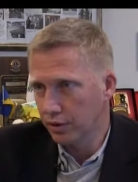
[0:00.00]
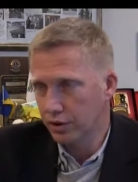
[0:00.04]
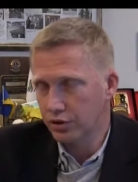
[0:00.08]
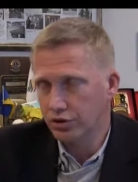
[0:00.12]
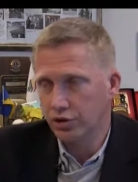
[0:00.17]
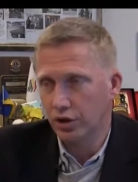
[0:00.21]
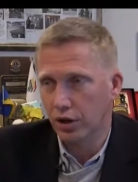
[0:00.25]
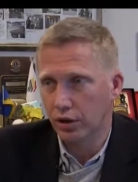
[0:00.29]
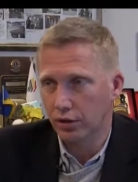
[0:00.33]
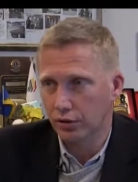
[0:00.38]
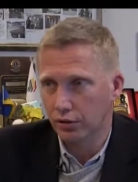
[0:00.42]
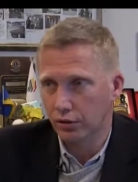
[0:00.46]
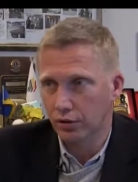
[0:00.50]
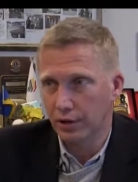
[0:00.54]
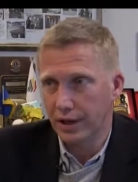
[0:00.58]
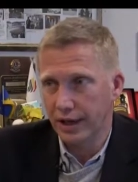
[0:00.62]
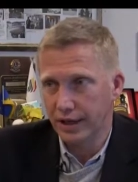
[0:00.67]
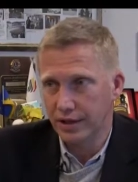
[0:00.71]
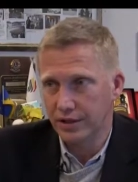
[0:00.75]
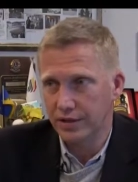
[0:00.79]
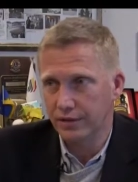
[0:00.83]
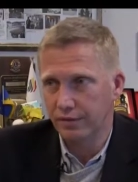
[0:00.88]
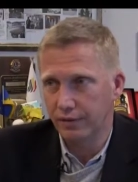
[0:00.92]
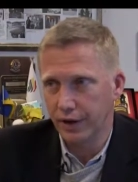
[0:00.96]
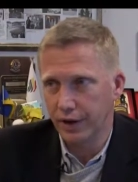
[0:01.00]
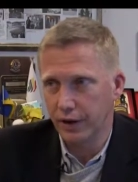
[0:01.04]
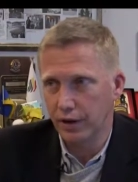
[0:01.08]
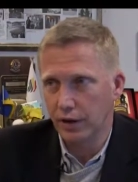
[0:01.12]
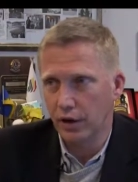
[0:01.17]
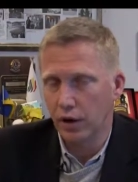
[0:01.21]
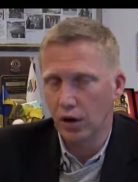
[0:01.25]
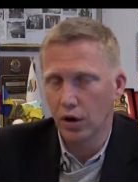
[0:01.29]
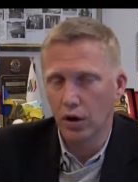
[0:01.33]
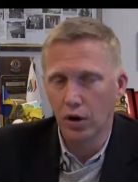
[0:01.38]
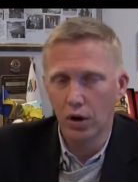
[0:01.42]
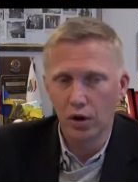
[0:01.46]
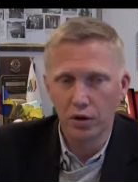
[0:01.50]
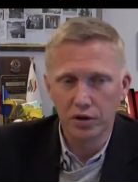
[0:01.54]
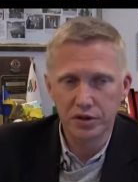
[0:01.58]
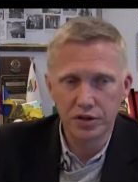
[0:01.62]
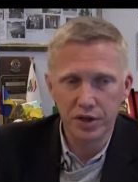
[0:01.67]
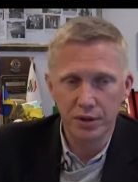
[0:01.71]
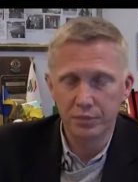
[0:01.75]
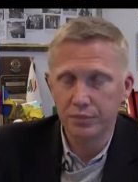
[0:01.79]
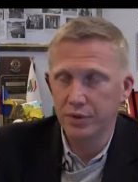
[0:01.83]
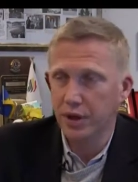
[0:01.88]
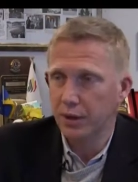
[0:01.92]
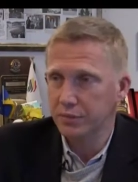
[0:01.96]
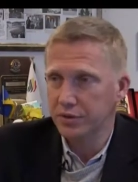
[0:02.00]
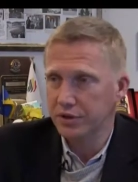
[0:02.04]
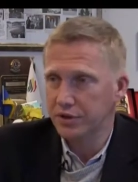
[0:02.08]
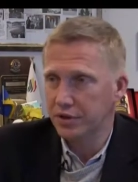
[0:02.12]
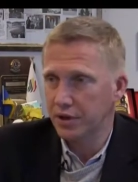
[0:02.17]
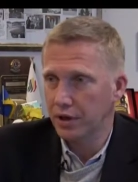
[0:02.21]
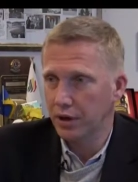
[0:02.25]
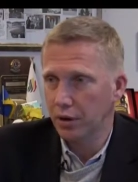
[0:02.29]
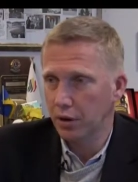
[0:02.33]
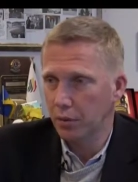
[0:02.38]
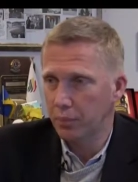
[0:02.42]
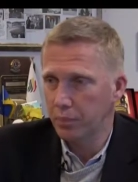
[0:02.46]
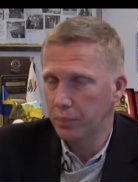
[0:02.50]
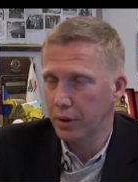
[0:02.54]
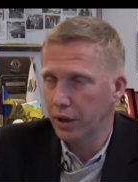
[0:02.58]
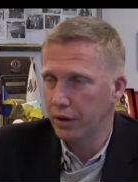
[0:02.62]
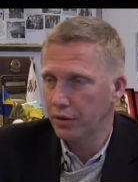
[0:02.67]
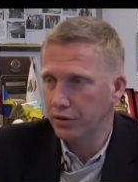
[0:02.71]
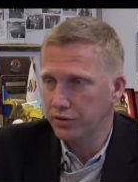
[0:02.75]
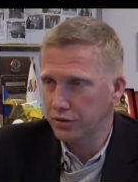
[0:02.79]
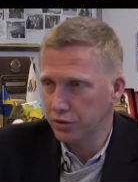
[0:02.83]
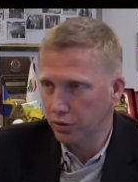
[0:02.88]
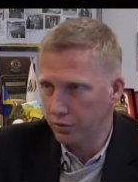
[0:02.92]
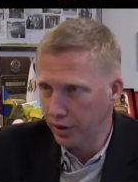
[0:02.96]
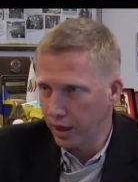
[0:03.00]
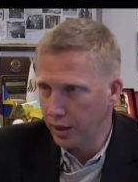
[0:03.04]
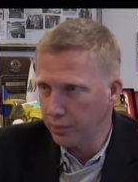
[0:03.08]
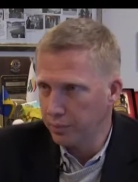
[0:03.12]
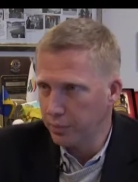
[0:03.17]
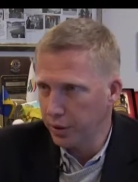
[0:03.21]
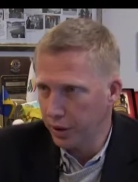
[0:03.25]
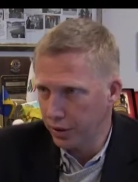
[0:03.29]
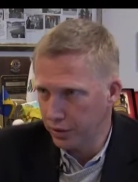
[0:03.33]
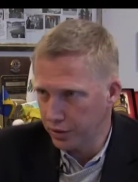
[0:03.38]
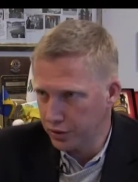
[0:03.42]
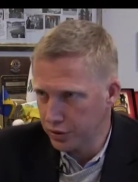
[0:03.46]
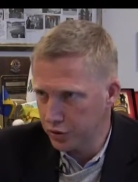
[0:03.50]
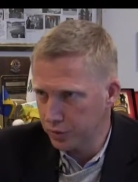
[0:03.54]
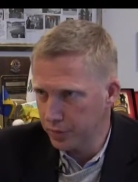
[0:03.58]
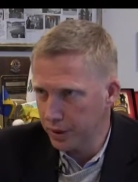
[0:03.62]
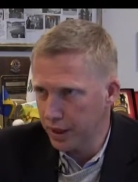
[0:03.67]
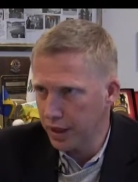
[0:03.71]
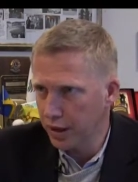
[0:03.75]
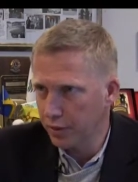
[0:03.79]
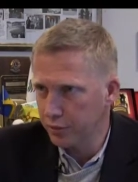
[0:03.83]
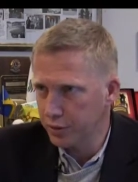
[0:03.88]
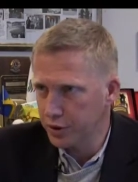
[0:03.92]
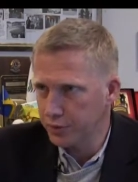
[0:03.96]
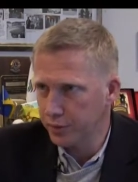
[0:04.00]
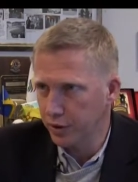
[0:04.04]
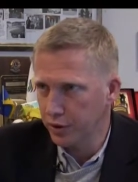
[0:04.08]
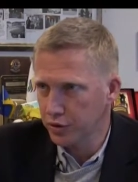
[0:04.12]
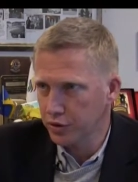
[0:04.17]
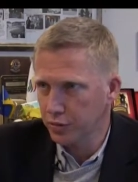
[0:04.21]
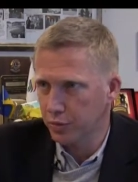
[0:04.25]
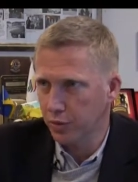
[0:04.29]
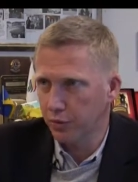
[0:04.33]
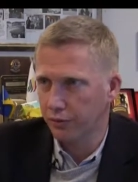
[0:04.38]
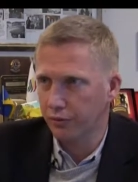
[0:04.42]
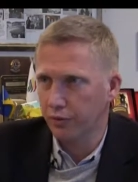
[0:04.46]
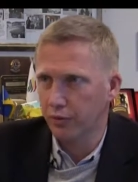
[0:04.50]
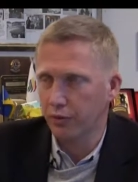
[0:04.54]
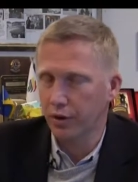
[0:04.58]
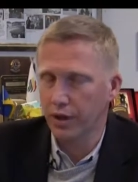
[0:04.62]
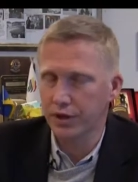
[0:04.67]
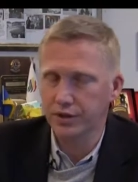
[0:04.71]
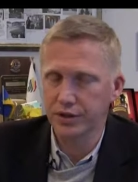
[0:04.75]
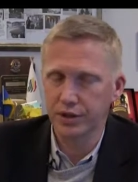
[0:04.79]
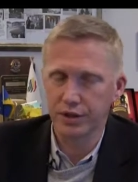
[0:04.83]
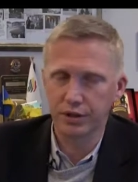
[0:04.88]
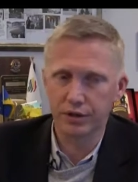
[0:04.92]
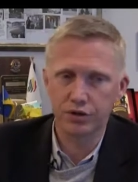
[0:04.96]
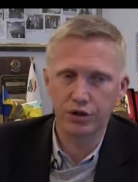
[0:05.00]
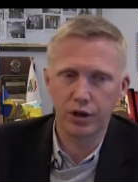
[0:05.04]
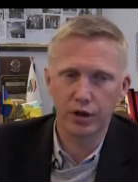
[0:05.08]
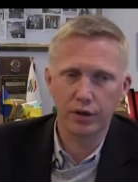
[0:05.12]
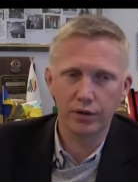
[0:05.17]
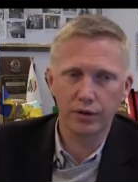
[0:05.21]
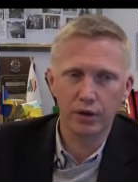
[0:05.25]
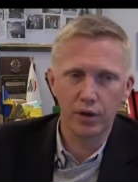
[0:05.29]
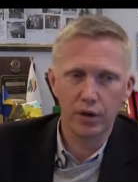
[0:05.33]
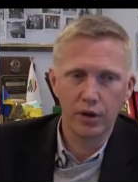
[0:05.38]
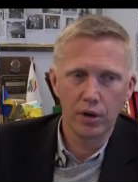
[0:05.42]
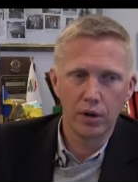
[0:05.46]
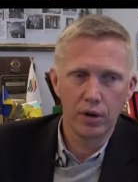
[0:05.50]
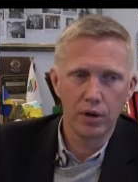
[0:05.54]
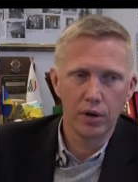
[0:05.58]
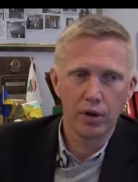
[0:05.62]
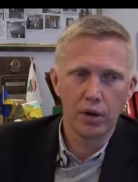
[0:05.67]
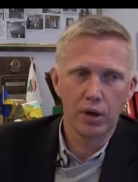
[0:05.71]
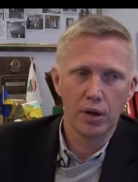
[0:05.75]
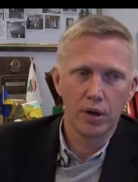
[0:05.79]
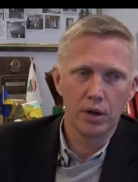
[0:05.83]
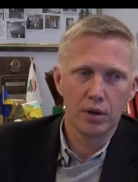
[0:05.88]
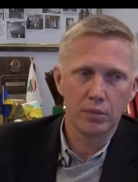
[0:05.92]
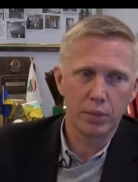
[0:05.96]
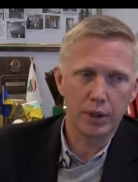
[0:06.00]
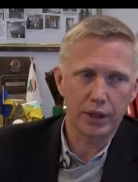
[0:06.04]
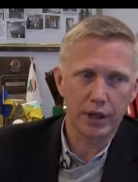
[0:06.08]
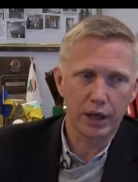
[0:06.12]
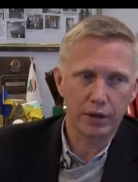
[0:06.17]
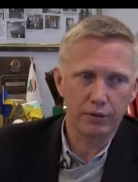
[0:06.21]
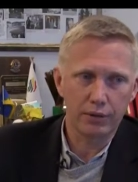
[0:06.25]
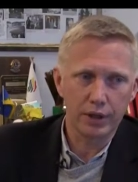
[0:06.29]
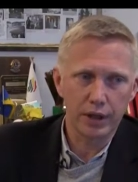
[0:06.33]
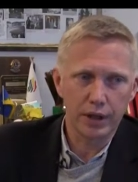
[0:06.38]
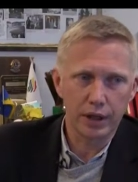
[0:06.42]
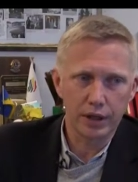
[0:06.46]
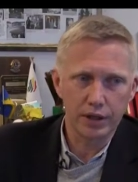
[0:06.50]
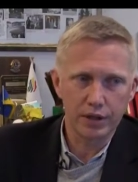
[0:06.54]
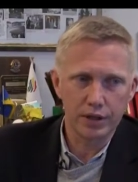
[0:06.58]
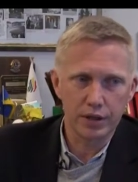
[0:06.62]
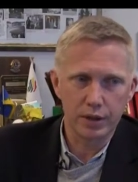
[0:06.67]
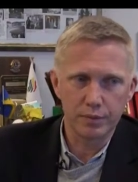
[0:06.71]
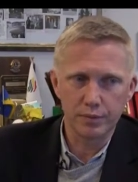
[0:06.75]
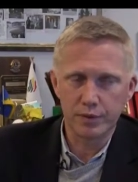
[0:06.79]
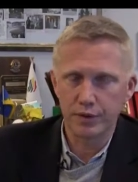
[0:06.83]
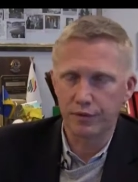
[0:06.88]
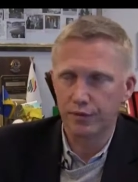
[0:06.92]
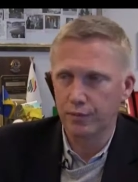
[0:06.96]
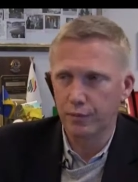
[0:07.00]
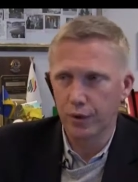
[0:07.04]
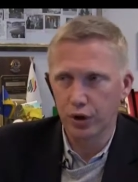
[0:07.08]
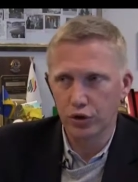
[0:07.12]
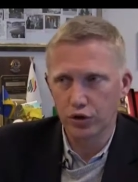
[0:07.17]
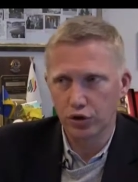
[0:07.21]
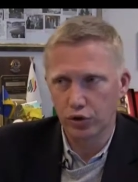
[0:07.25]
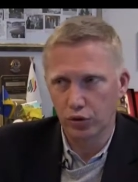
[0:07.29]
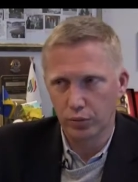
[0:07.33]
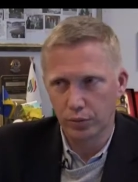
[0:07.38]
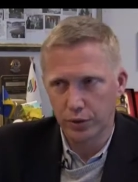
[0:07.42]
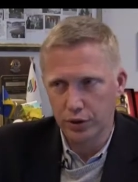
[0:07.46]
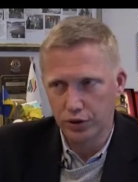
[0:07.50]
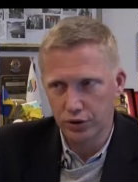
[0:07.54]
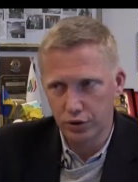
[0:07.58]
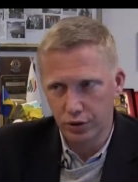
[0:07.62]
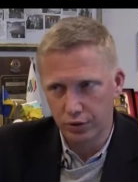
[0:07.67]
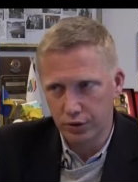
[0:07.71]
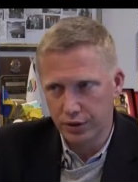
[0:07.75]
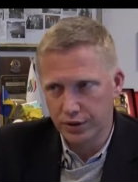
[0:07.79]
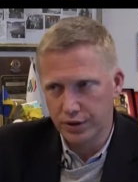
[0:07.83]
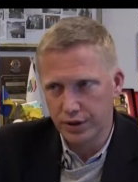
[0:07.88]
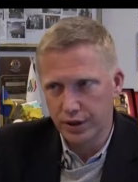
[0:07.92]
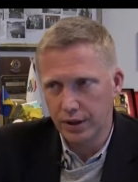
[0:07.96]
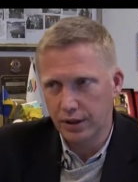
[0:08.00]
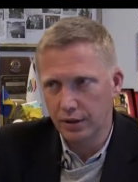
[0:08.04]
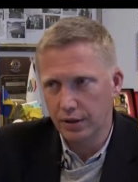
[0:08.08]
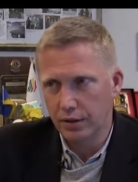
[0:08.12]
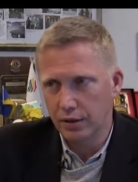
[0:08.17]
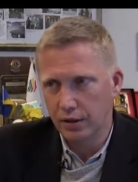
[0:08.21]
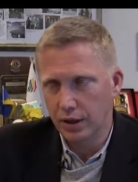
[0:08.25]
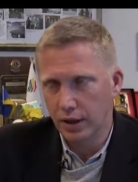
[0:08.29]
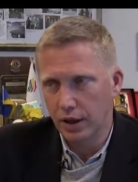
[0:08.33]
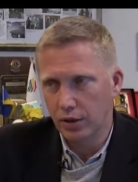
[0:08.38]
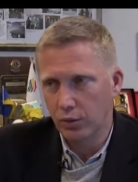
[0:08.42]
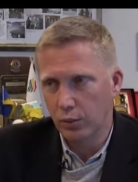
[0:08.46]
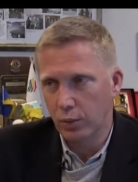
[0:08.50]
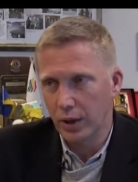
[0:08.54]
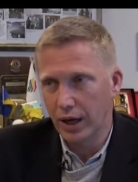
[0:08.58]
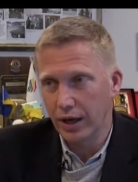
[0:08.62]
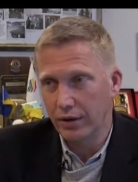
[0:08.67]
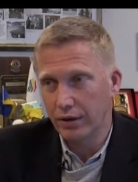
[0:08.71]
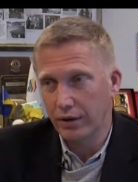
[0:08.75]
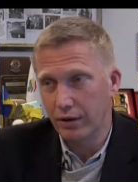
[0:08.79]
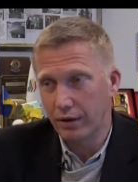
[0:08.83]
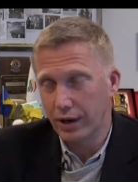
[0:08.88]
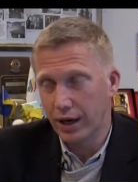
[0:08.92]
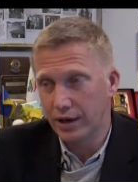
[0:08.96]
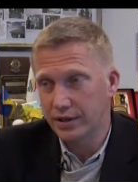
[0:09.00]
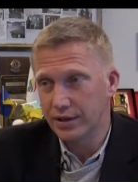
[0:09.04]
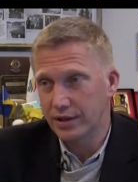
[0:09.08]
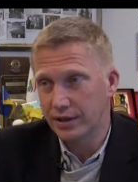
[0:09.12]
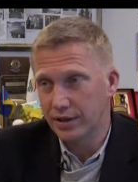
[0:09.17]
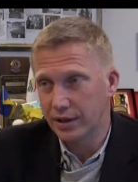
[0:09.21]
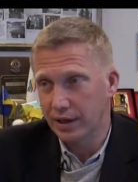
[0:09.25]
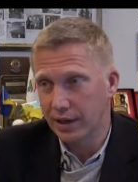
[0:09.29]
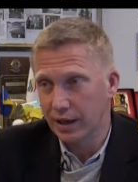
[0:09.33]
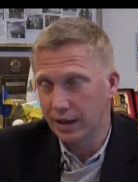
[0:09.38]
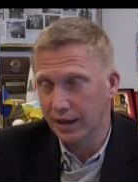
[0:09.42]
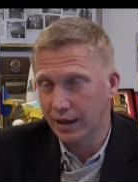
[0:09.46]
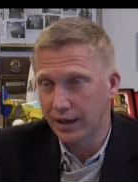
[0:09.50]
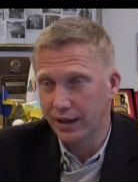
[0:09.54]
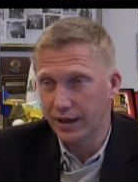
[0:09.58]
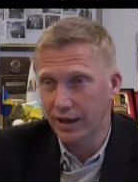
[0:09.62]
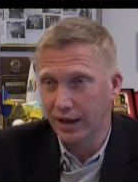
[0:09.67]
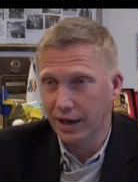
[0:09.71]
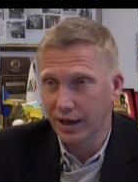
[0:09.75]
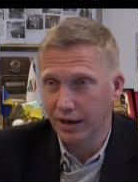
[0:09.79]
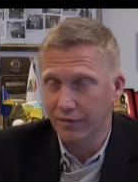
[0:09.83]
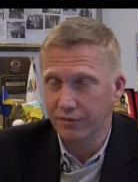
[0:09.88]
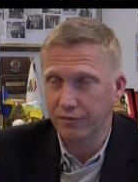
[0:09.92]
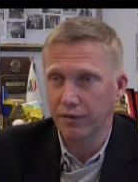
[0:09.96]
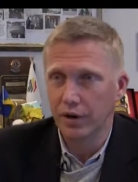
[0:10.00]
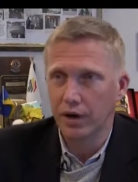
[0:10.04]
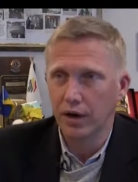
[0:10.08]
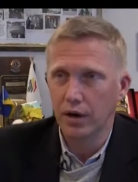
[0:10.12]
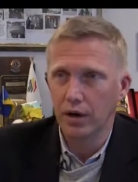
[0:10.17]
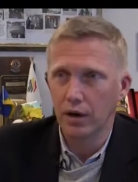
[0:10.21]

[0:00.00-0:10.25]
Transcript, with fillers: the child collectively. Sometimes there are parents or grandparents who become responsible for raising the child. But I think in terms of emotional maturity and where they're at it in life,